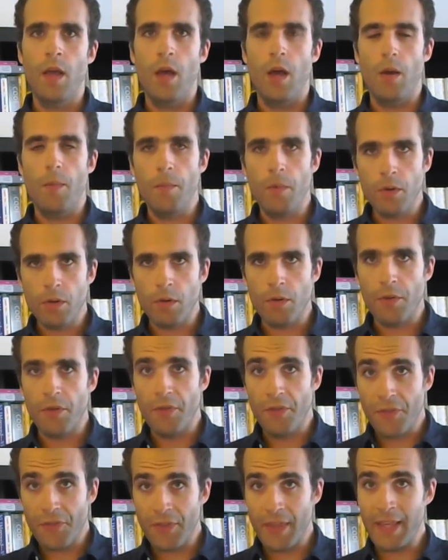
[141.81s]

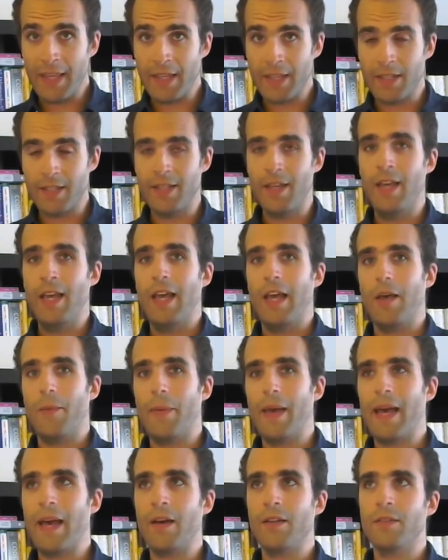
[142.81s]
to think
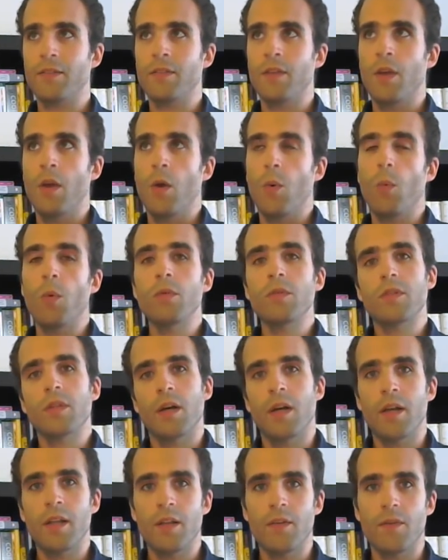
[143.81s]
about what
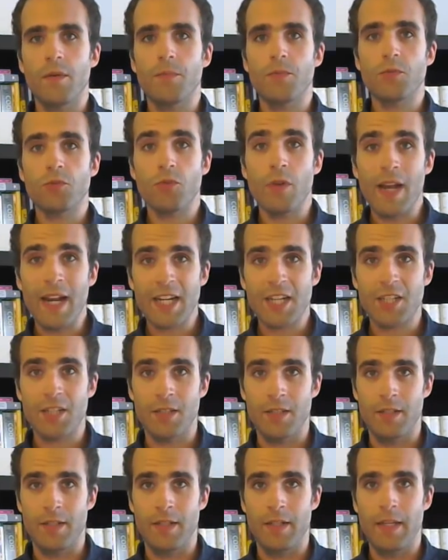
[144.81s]
kind of
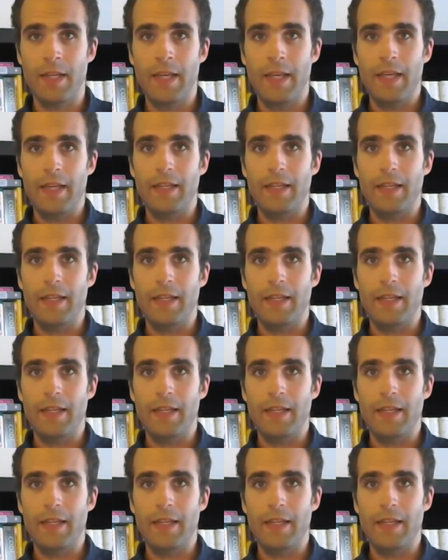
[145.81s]
abstraction